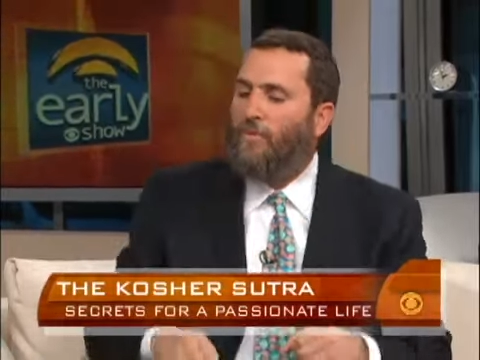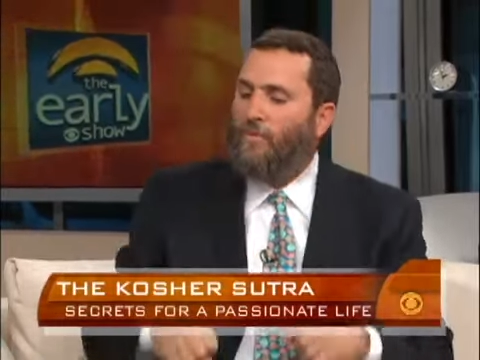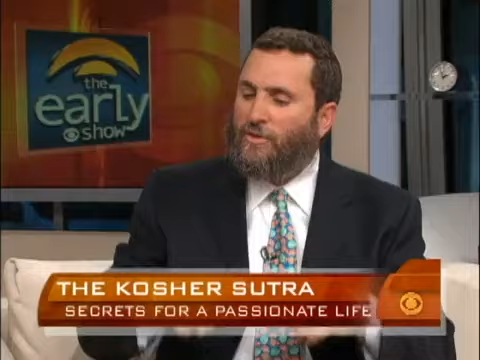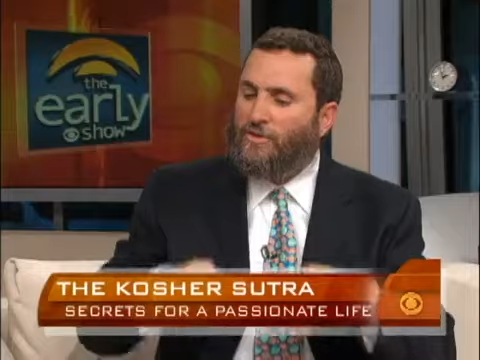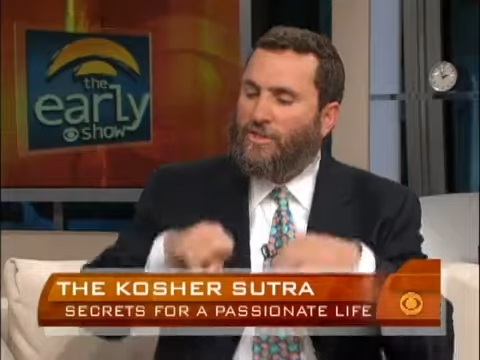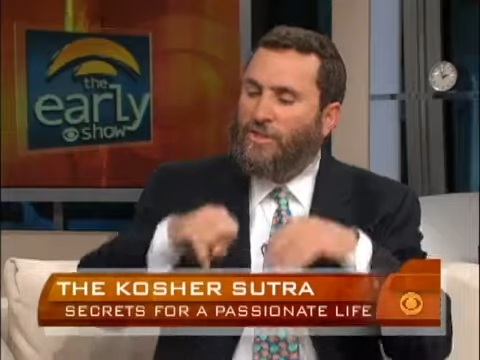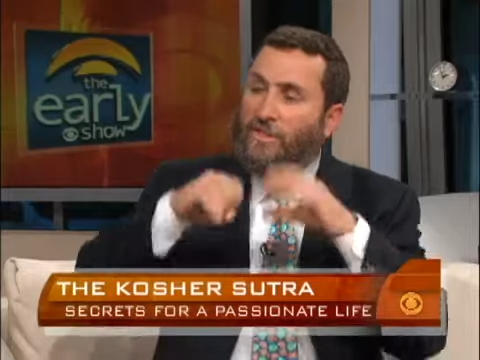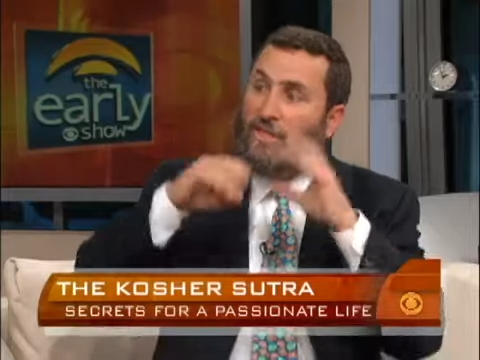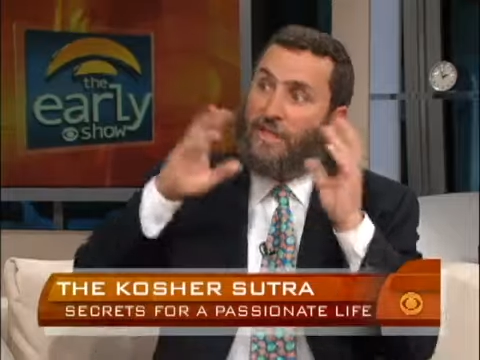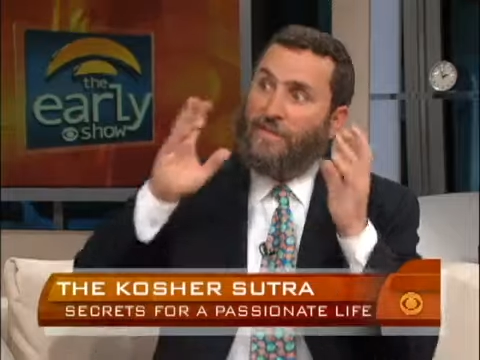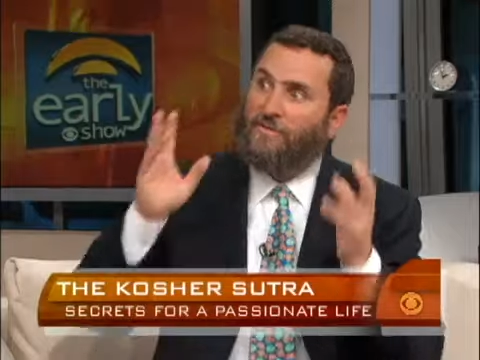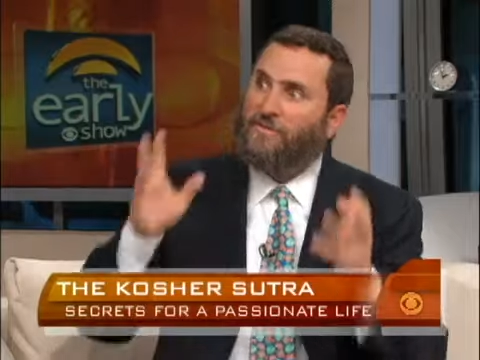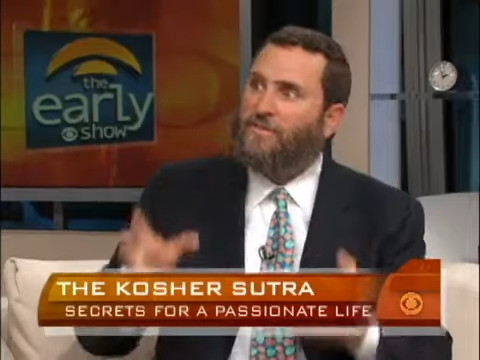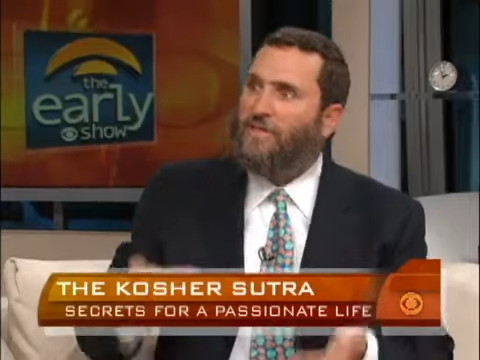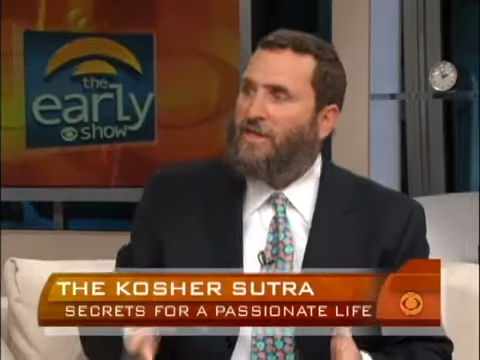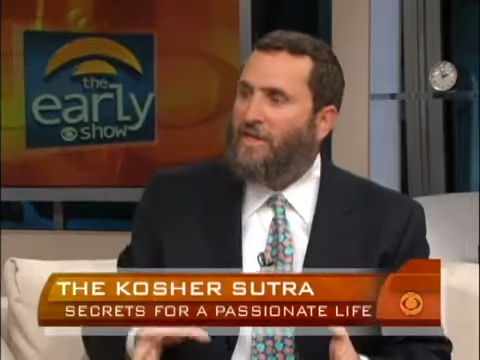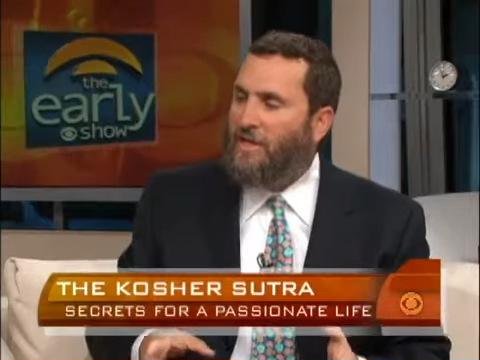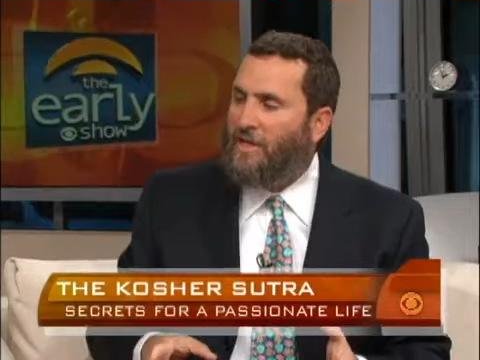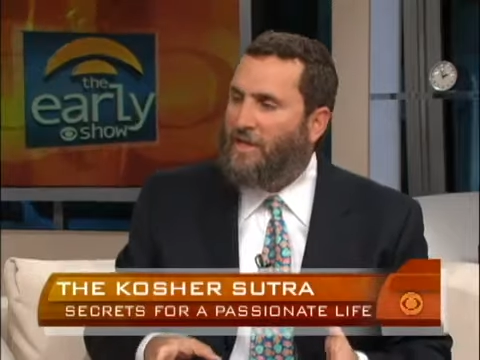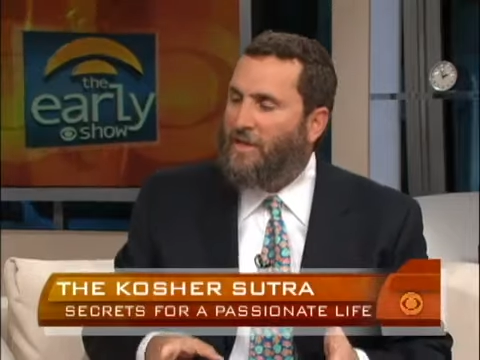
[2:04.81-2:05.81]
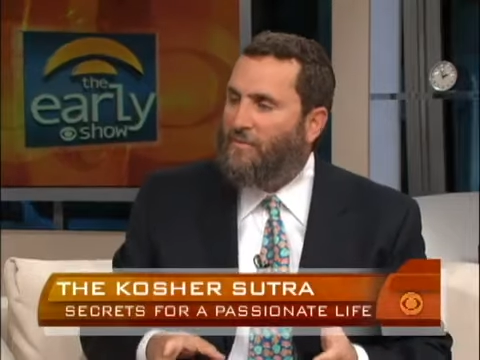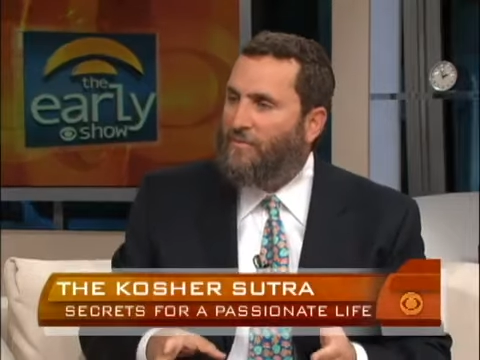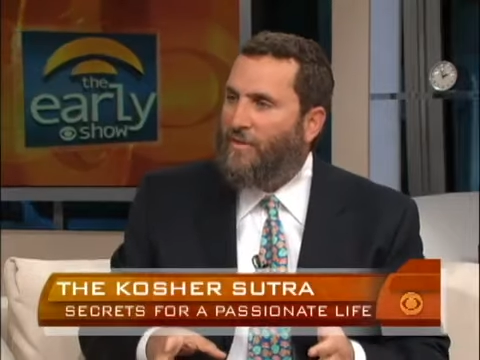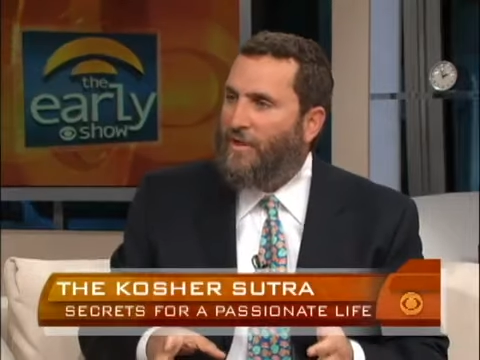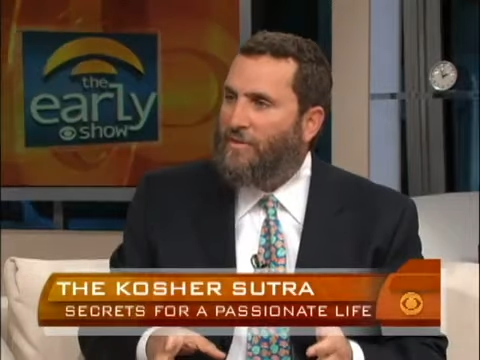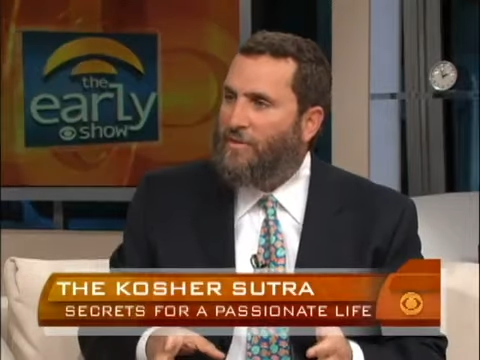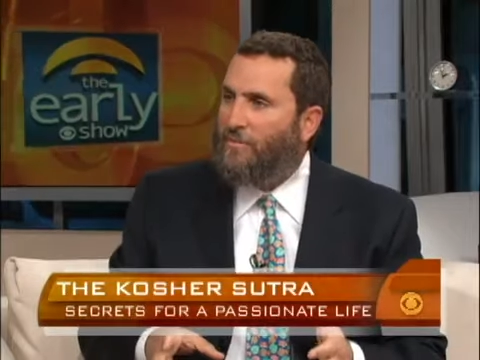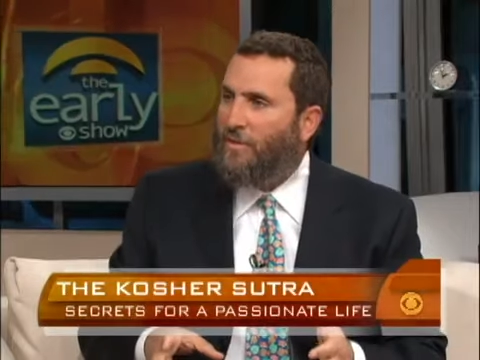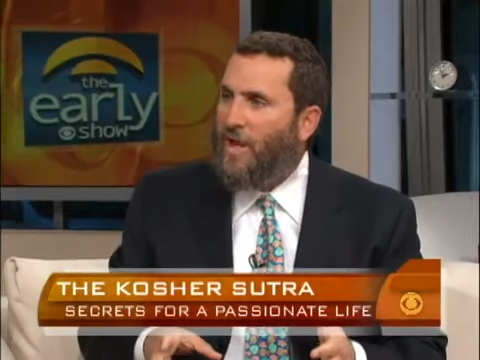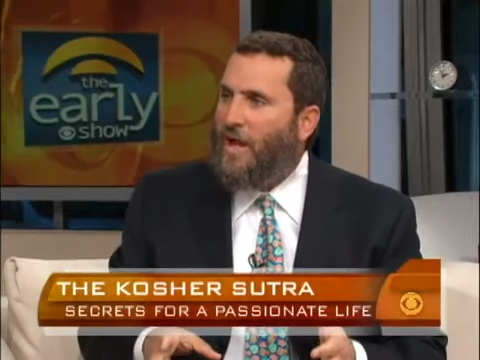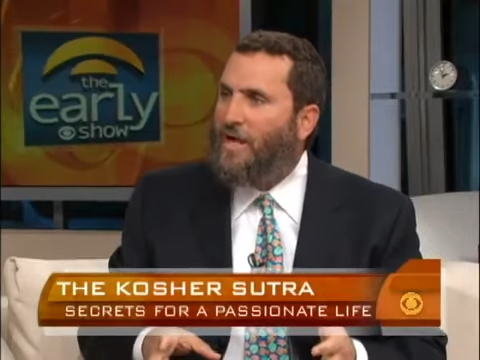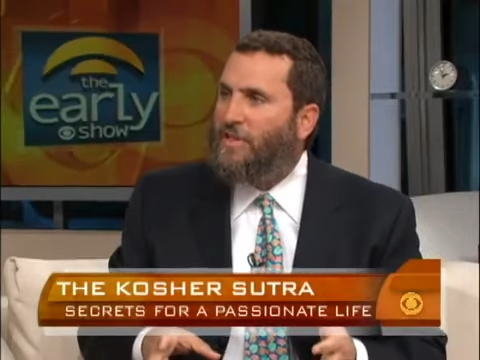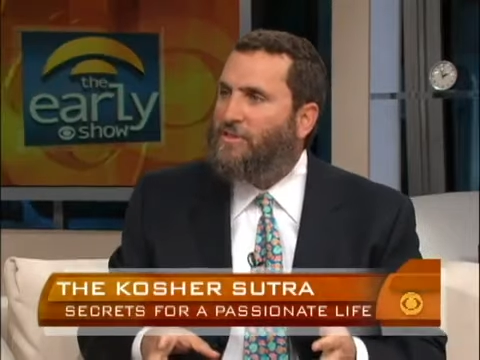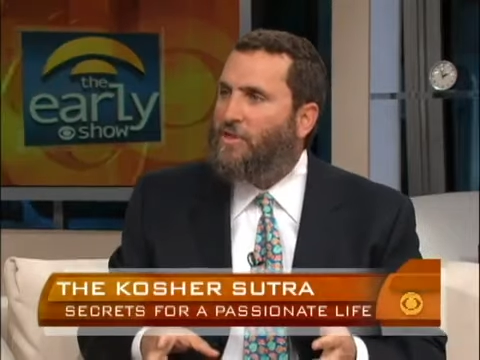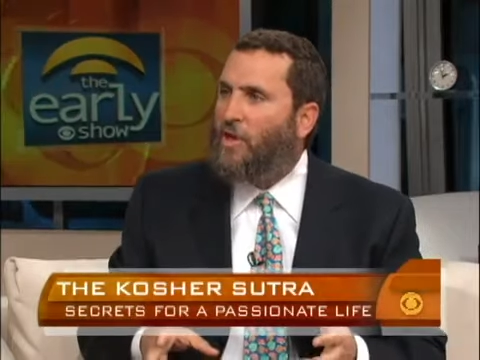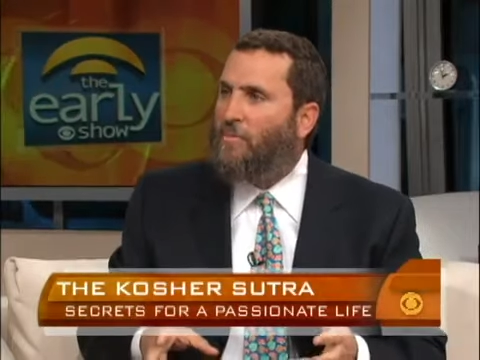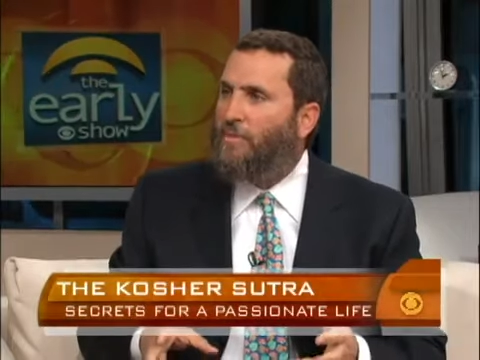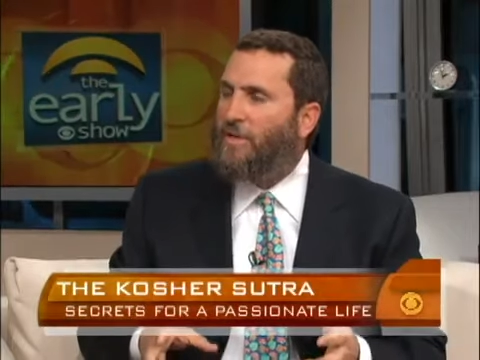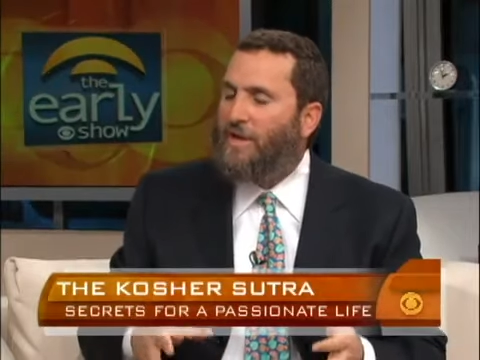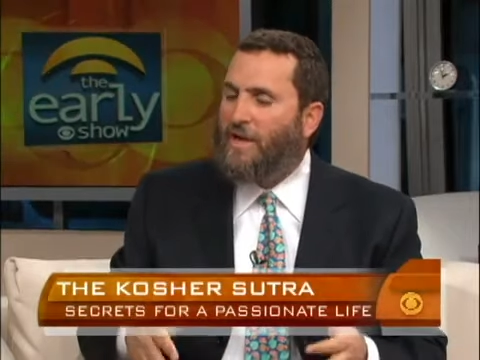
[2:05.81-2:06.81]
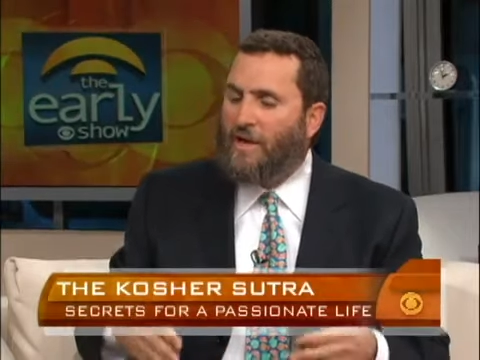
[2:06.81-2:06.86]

when she leaves the blinds open,